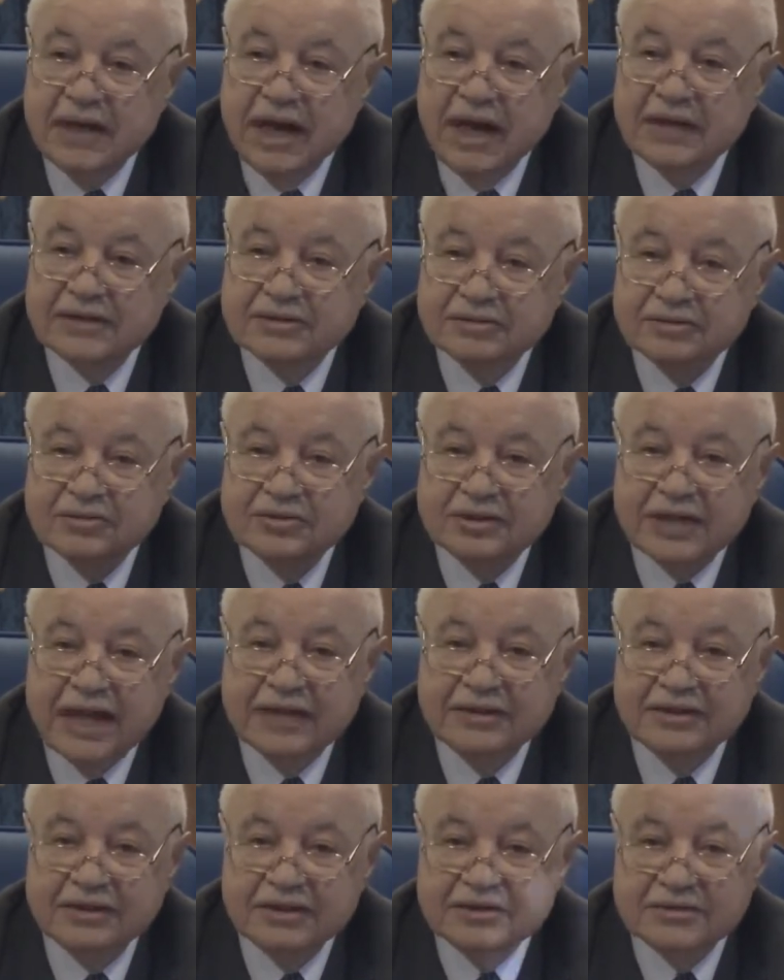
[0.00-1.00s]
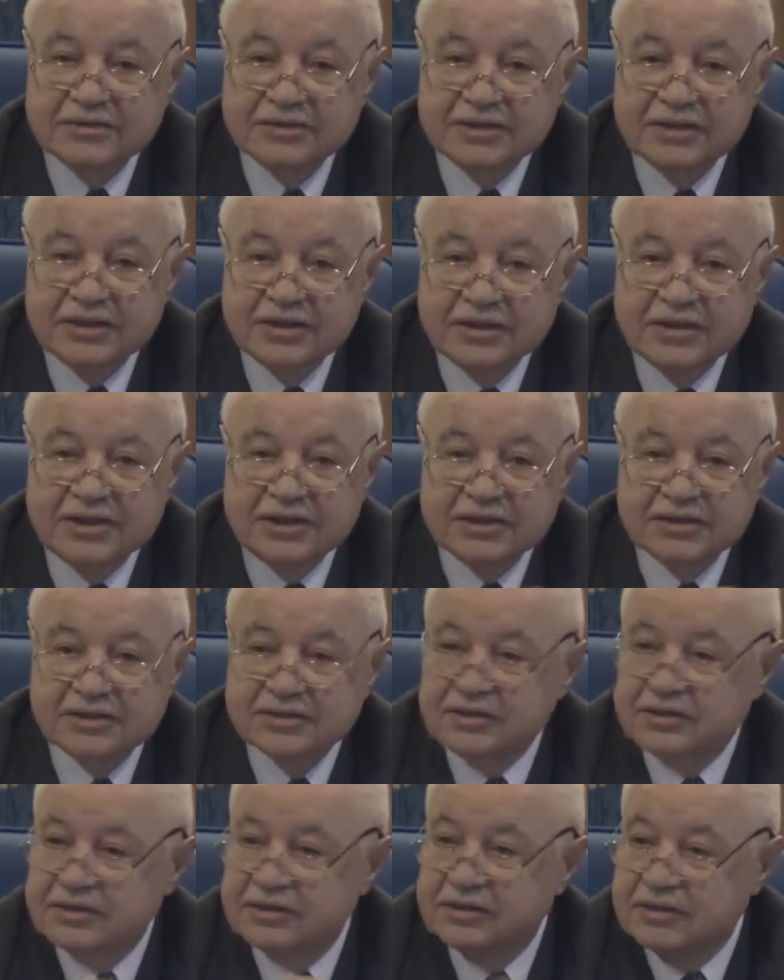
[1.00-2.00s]
ISO standards in
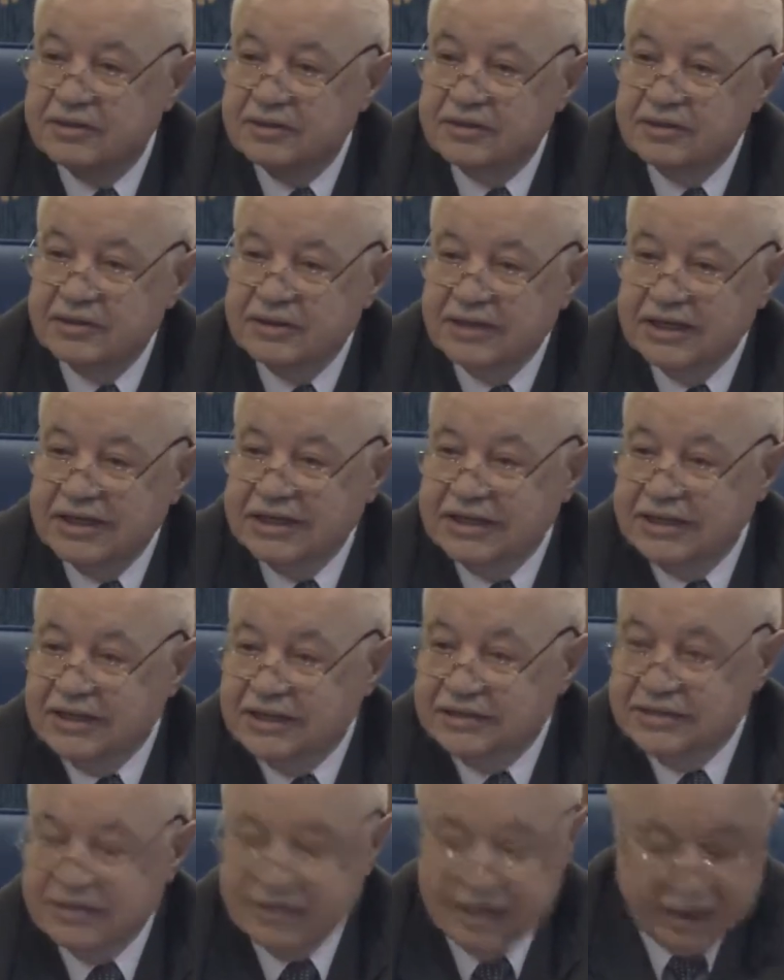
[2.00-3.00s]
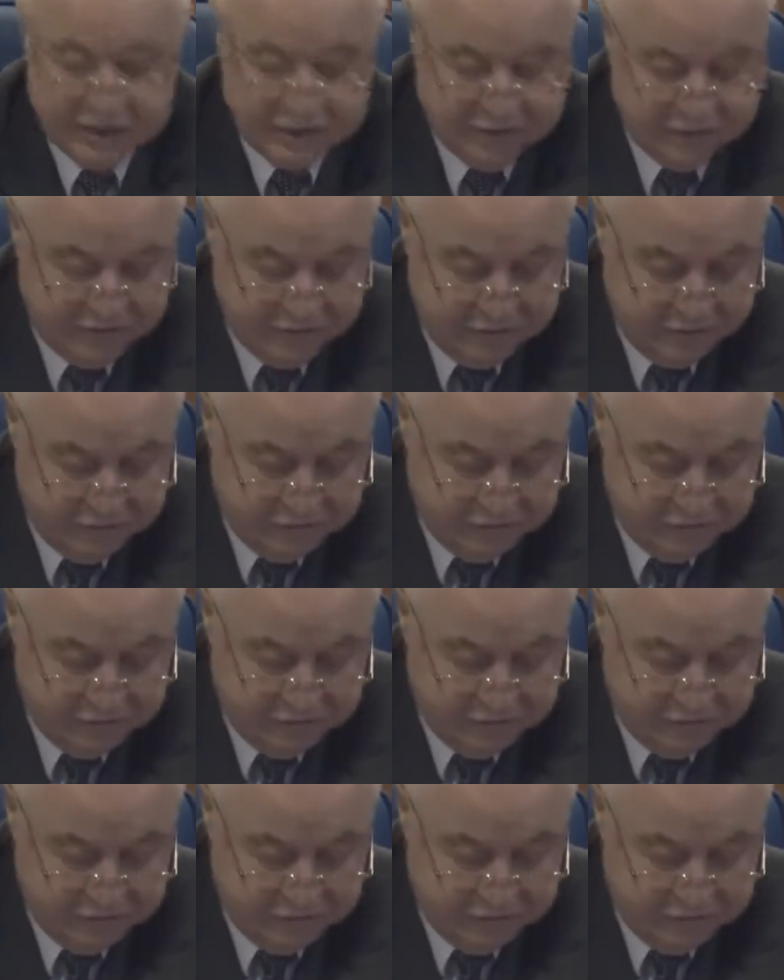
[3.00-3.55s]
each greenness sector.